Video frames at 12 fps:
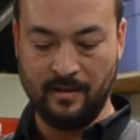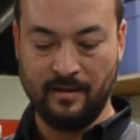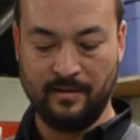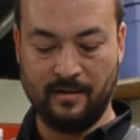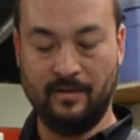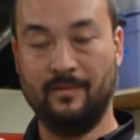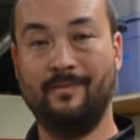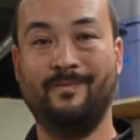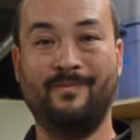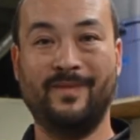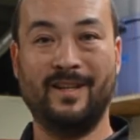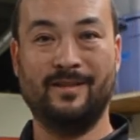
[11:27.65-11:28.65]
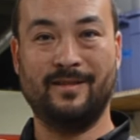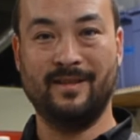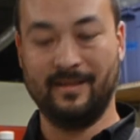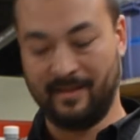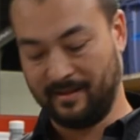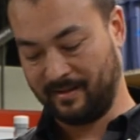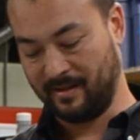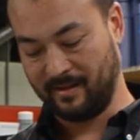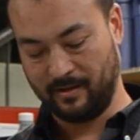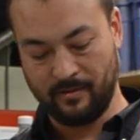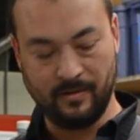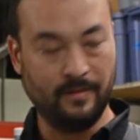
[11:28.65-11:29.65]
So I just think that's kind of
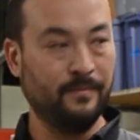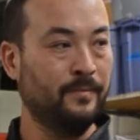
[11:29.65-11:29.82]
cool.